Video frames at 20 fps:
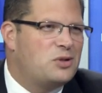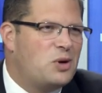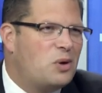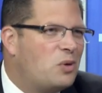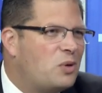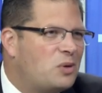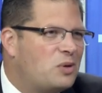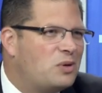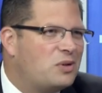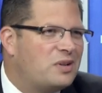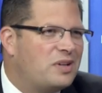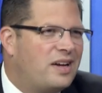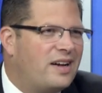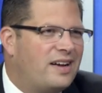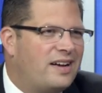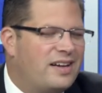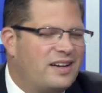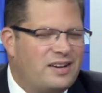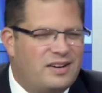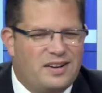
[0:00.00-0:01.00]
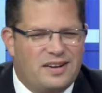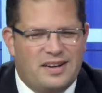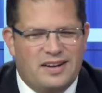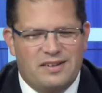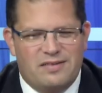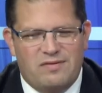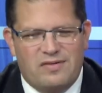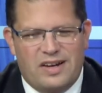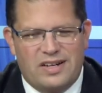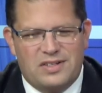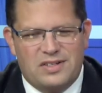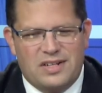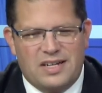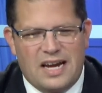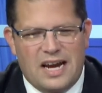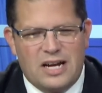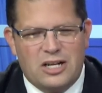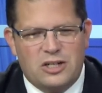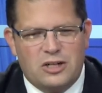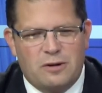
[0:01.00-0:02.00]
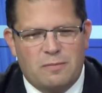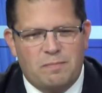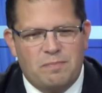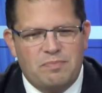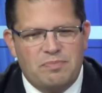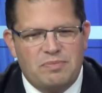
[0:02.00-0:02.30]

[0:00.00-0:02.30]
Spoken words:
whole investigation